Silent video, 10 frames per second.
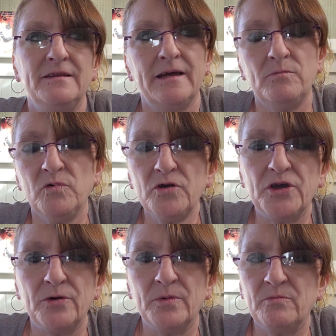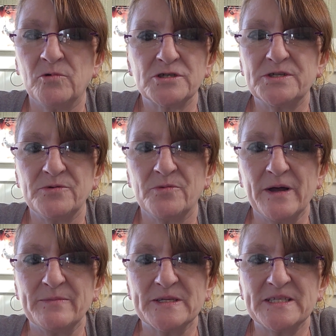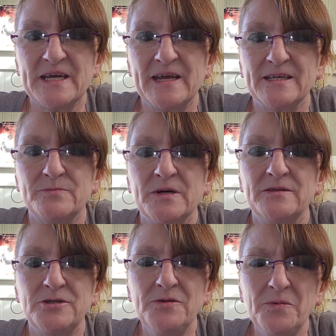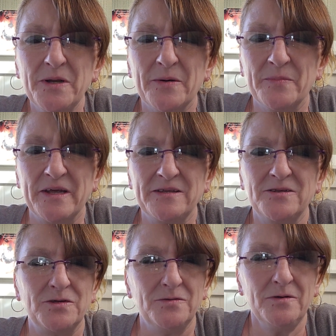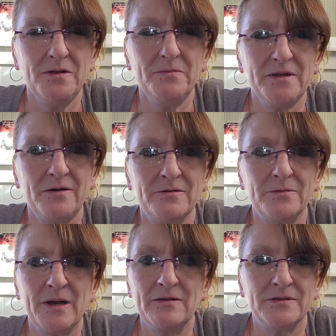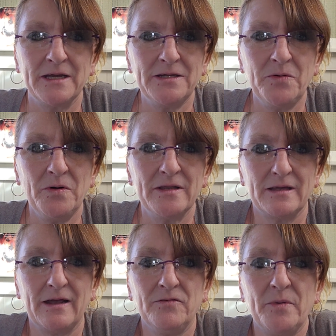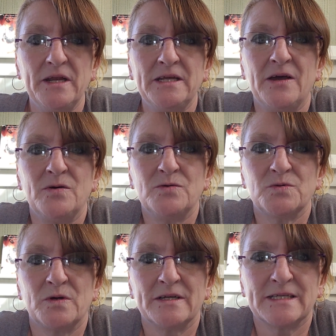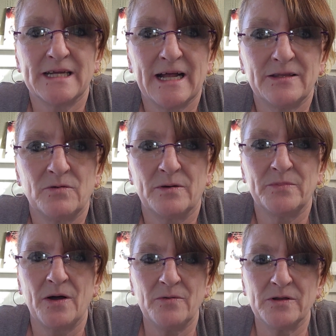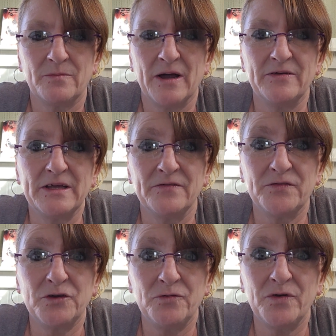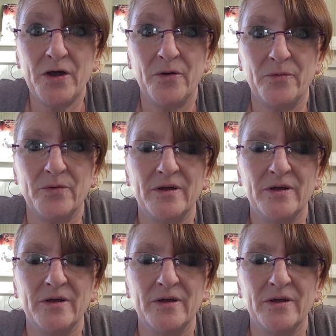And we're human, we're still going to make mistakes, but you know what I mean. You know what I'm talking about. They know what, everybody knows exactly what I'm talking about, if you know.